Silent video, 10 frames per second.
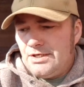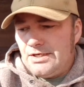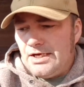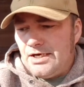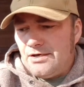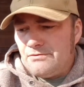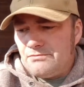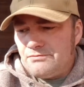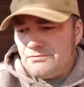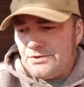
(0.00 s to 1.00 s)
Now,
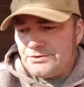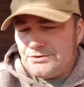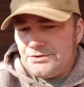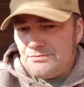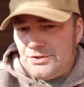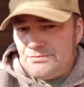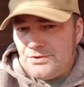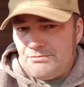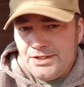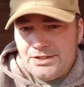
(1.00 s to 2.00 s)
there's some people
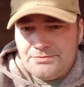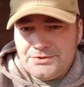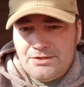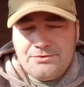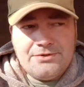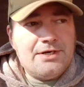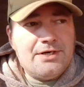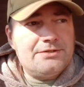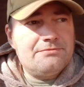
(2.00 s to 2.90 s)
that might get upset with that.